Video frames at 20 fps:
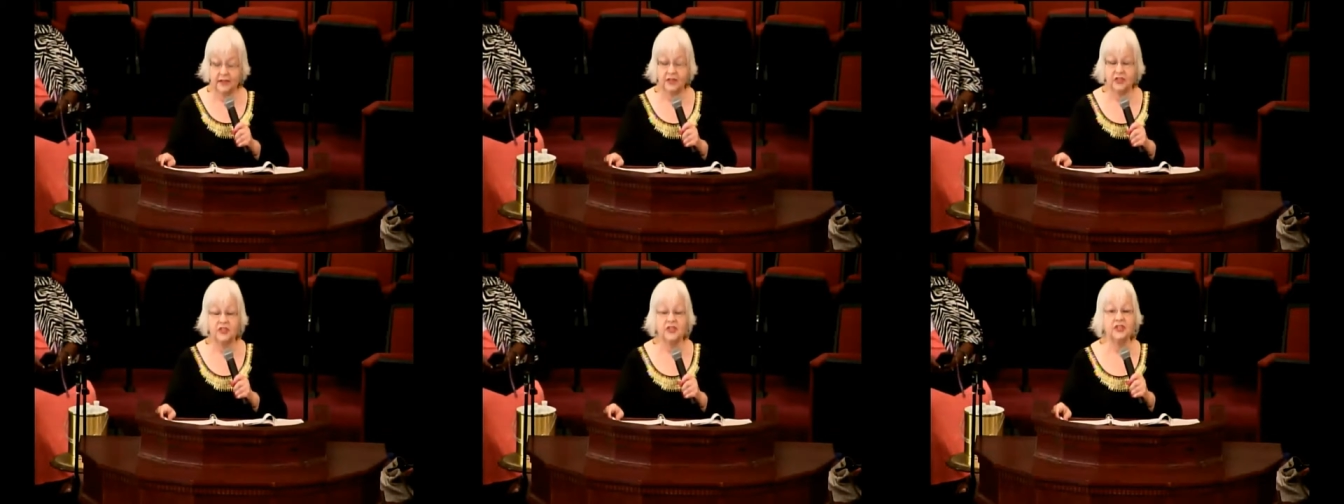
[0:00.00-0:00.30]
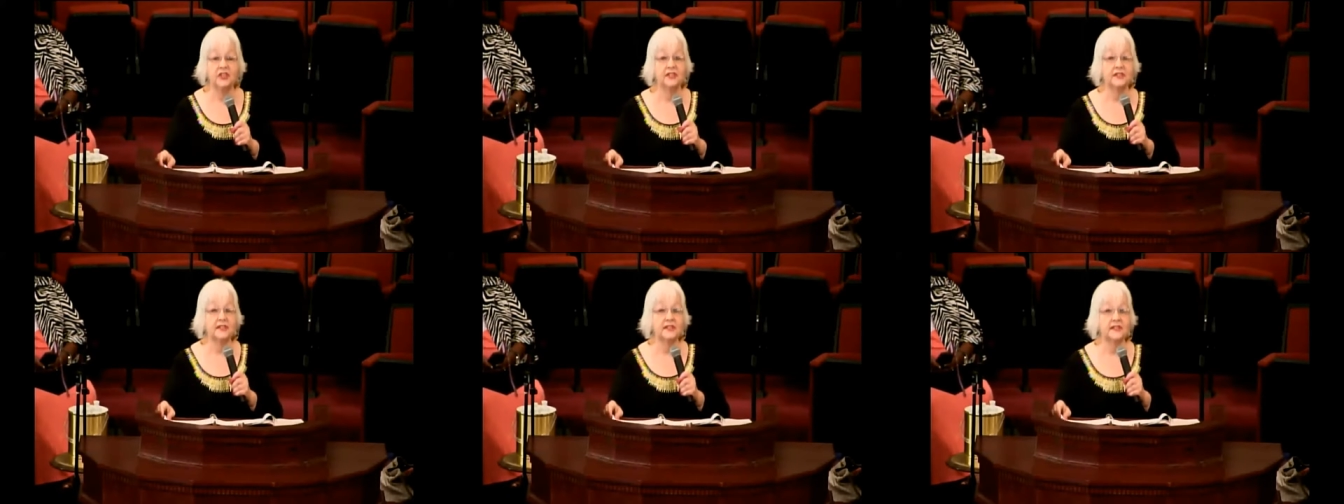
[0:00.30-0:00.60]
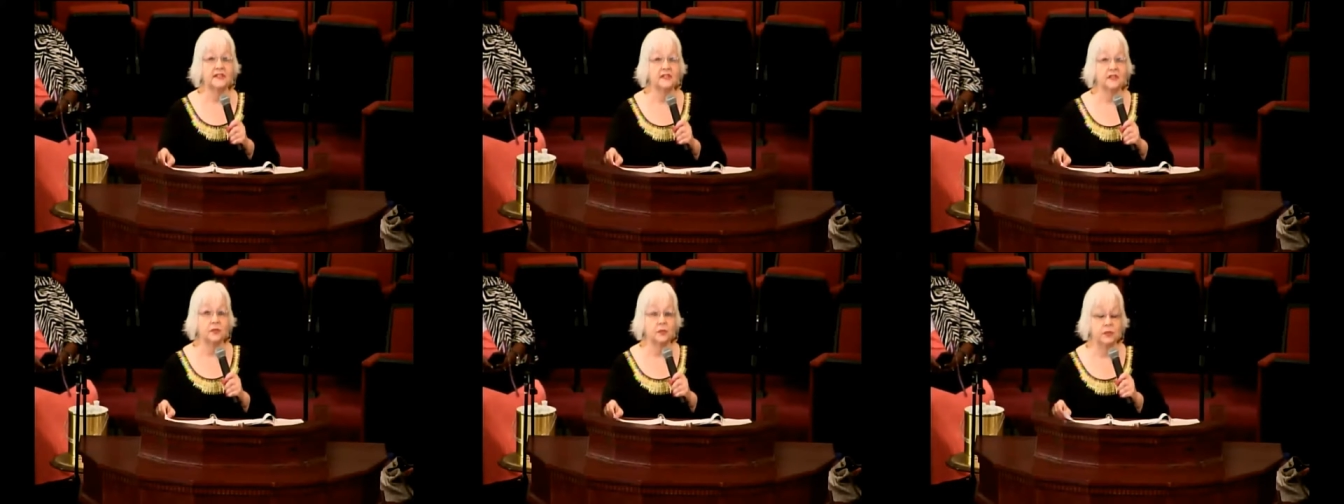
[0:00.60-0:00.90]
just
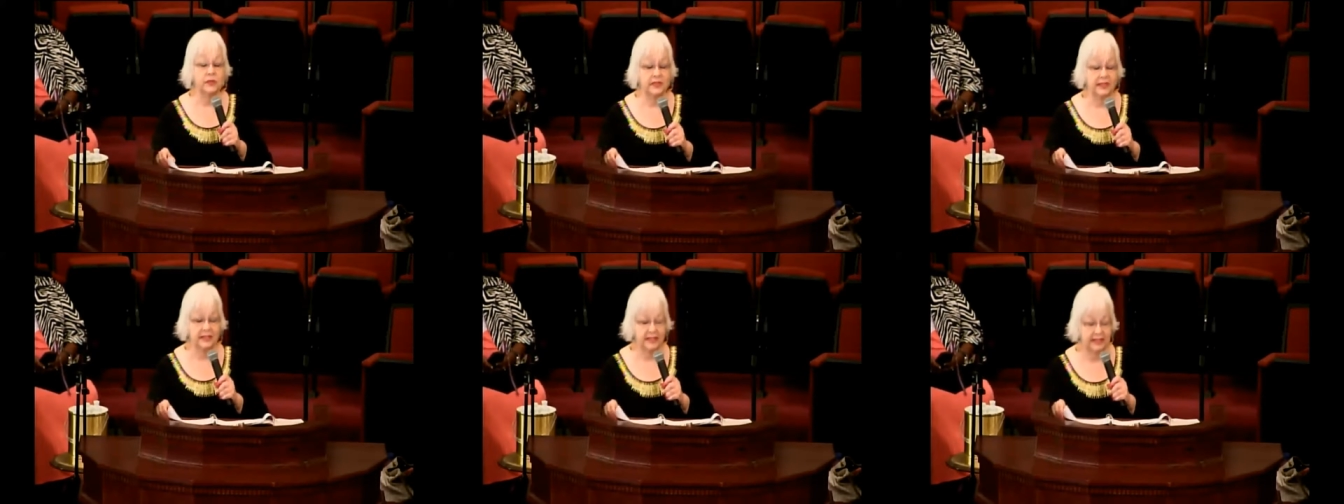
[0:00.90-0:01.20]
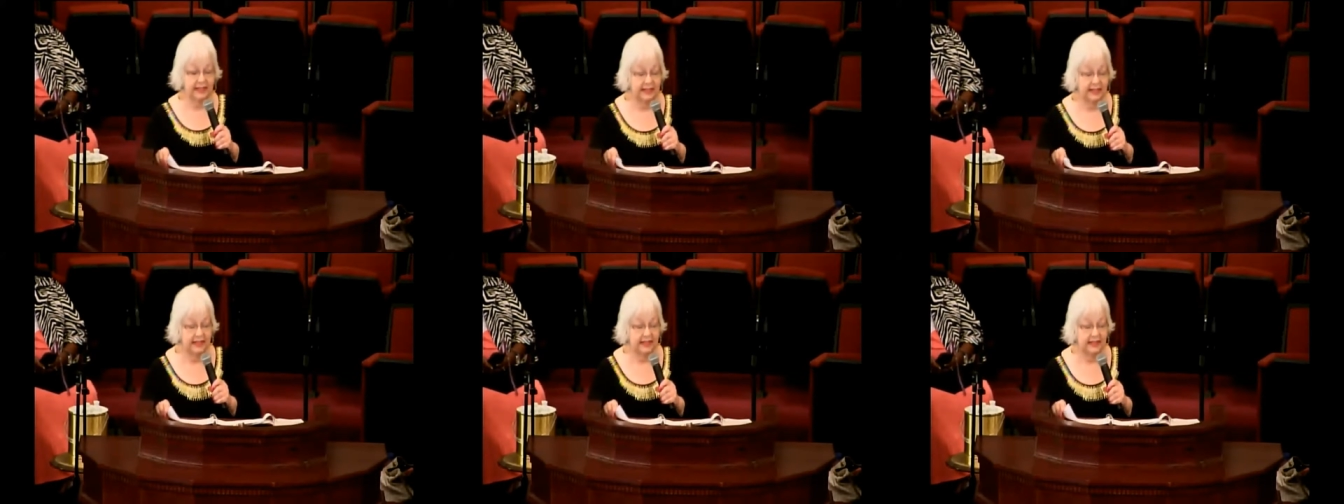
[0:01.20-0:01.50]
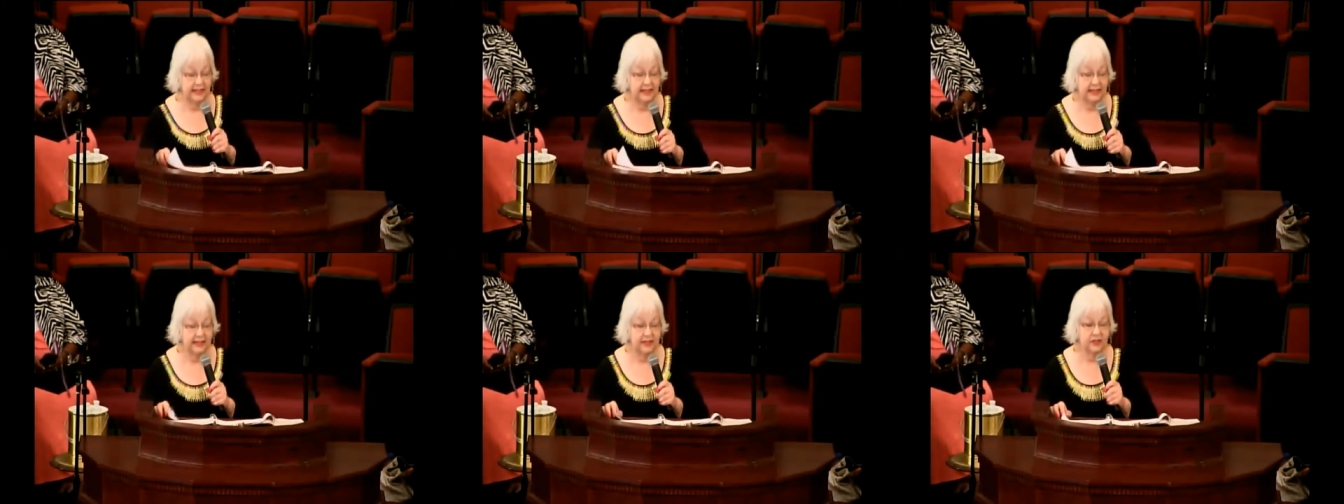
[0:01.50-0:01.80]
as we see
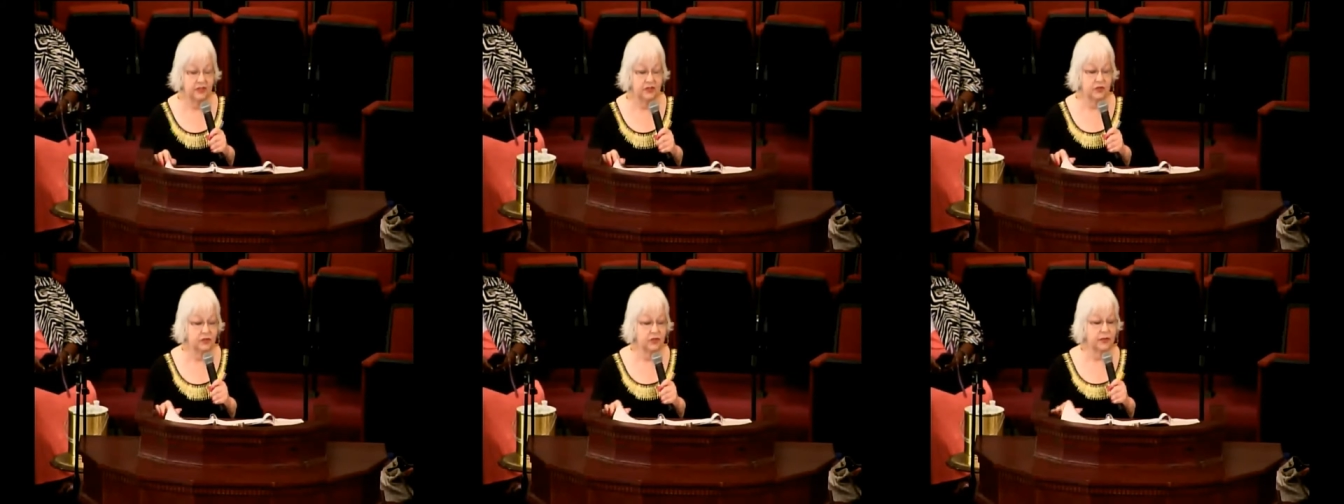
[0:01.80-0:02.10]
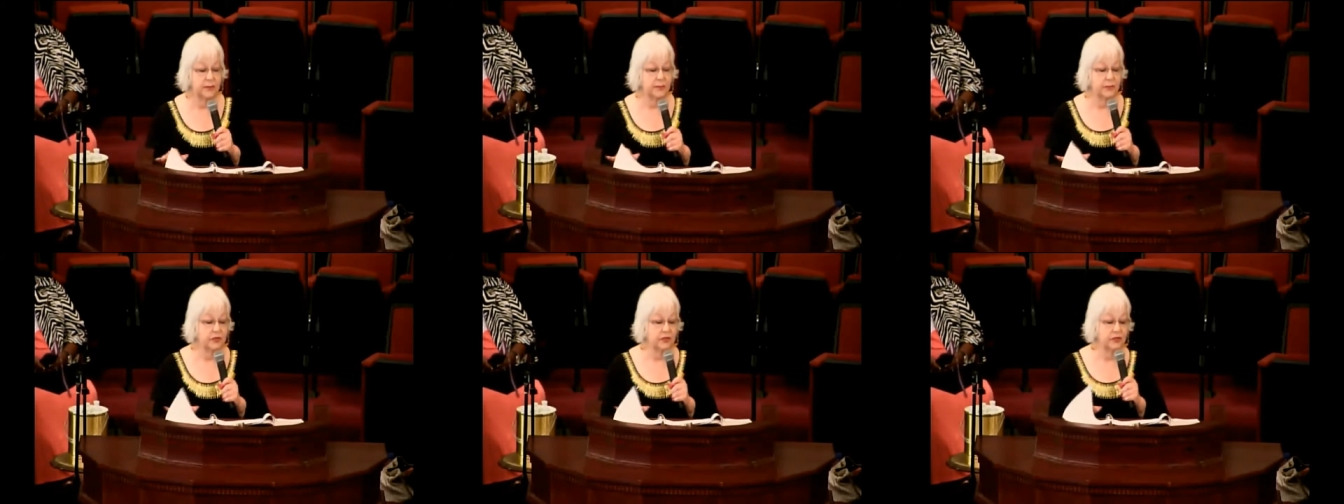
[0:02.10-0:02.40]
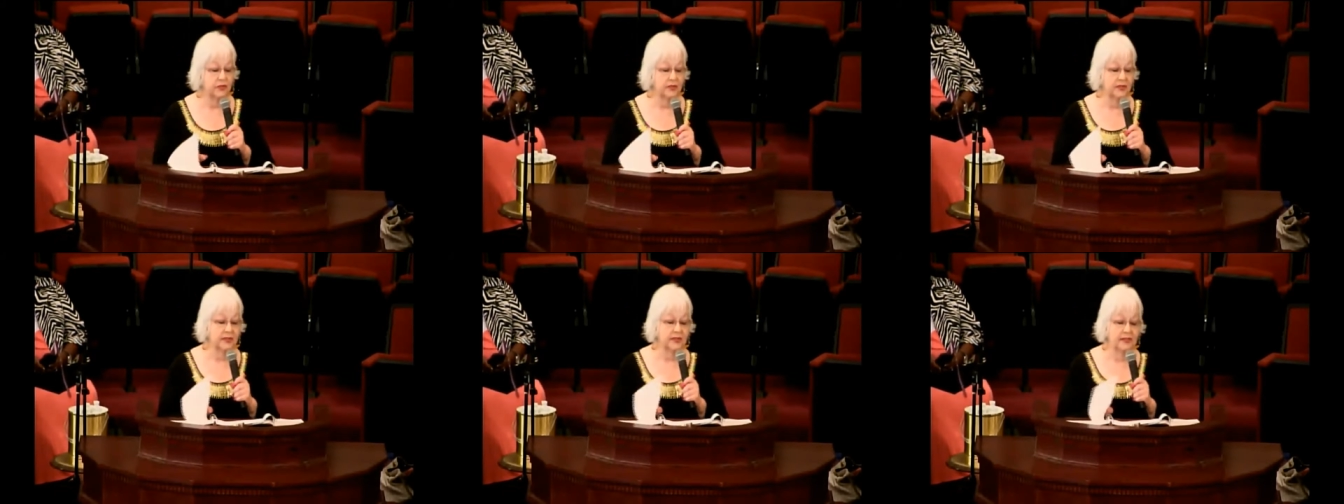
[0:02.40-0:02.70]
in these
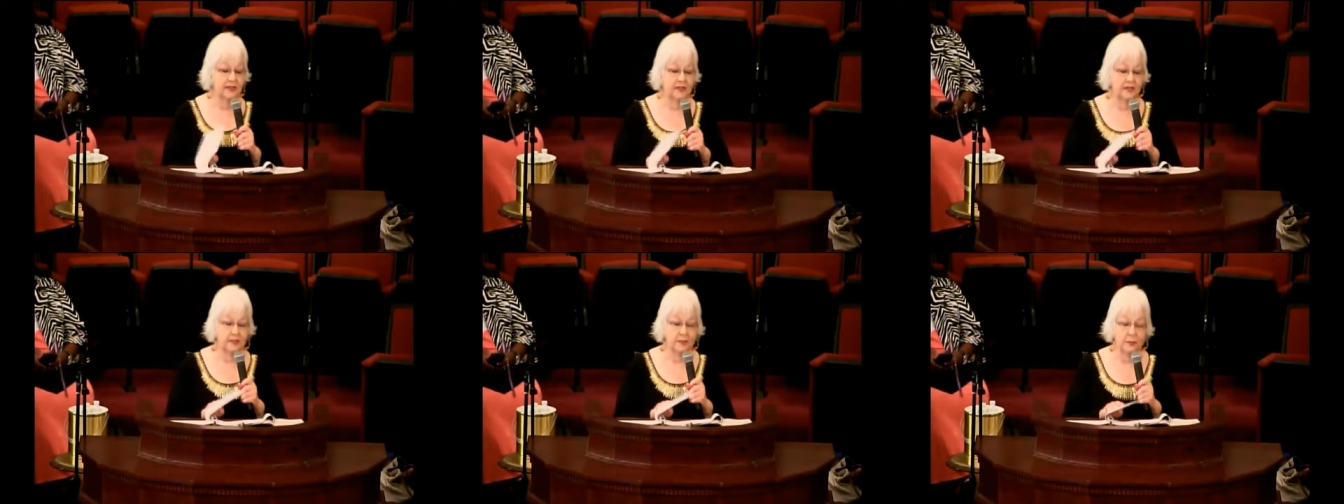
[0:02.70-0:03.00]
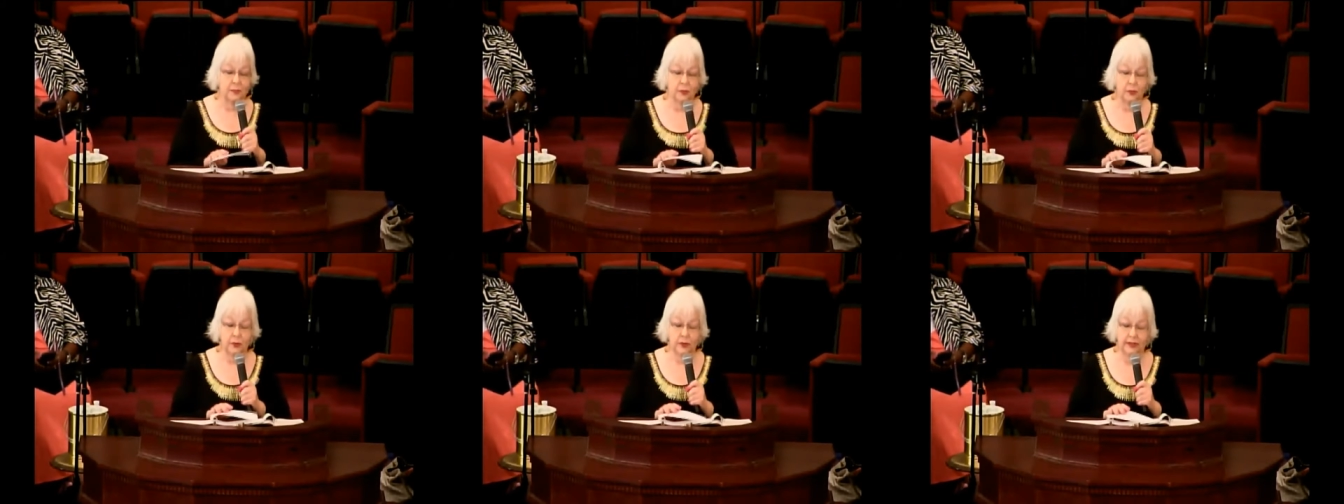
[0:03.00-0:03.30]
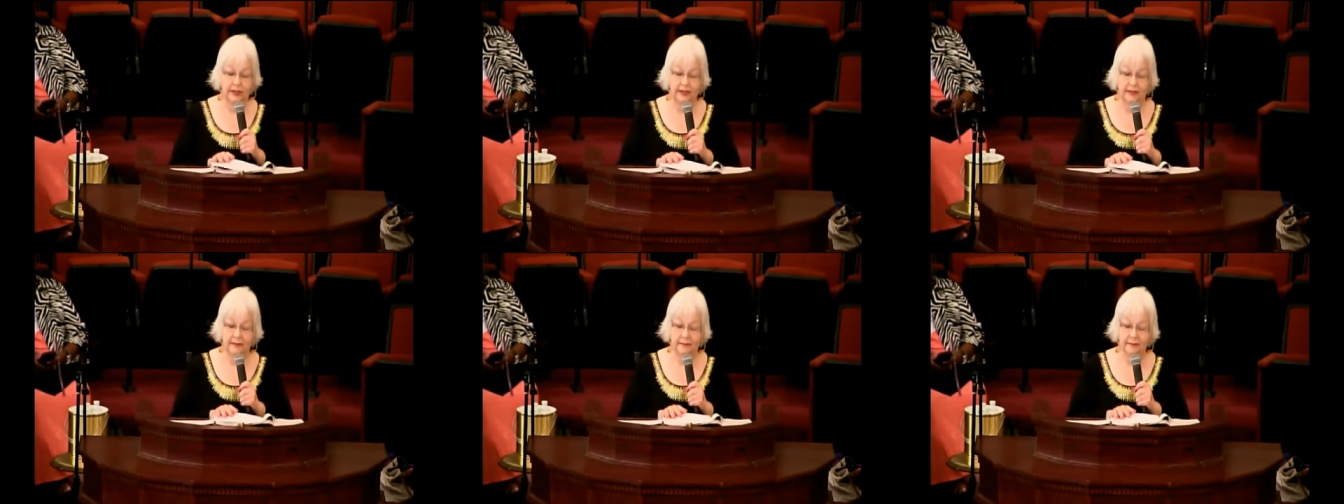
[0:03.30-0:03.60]
scriptures this morning.